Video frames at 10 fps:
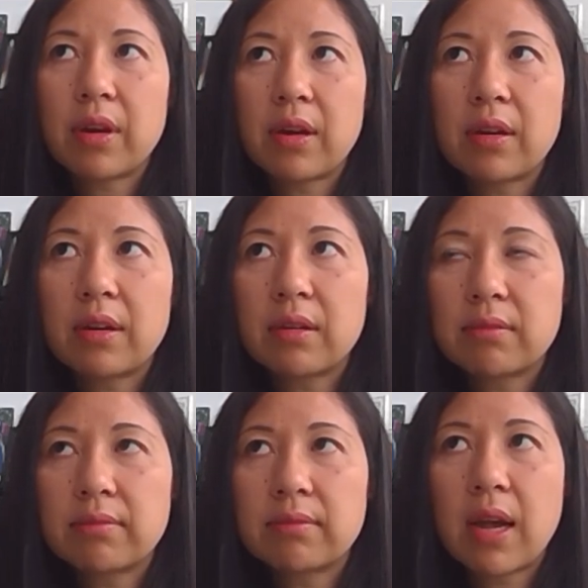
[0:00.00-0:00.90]

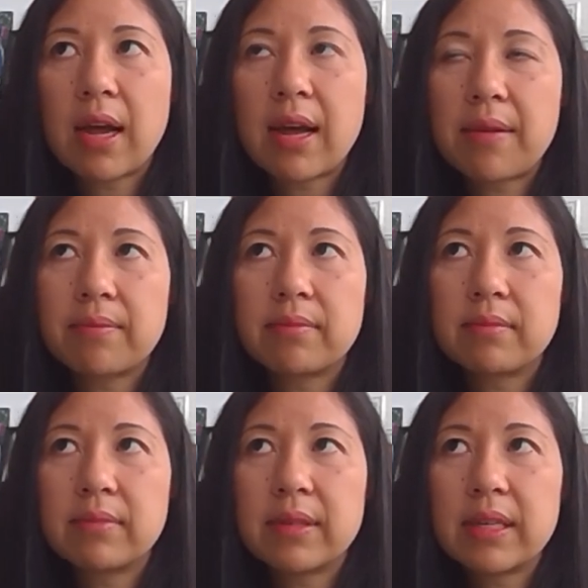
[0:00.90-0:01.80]
are
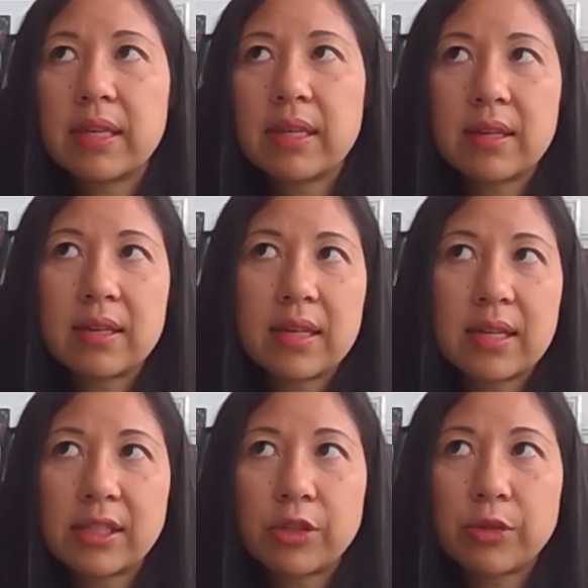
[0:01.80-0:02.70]
in
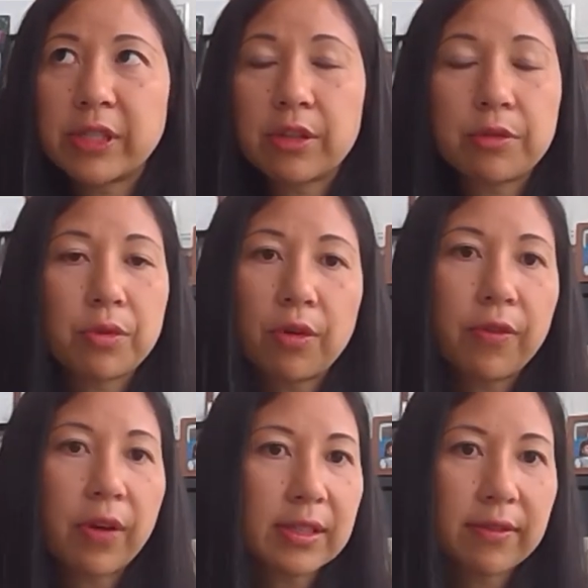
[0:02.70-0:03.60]
a situation through no
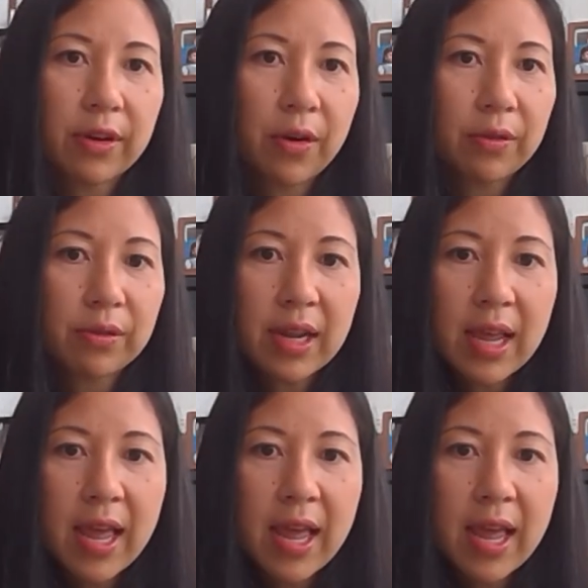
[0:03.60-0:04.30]
fault of their own.